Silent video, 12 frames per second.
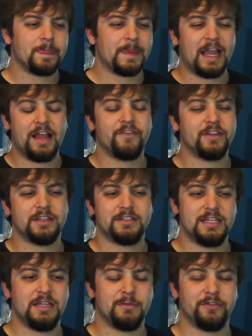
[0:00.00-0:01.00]
having a
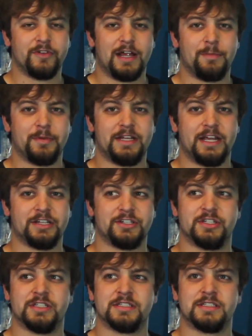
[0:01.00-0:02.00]
team of
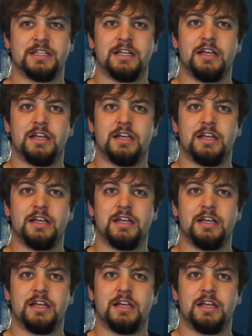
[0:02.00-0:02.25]
Rapidashes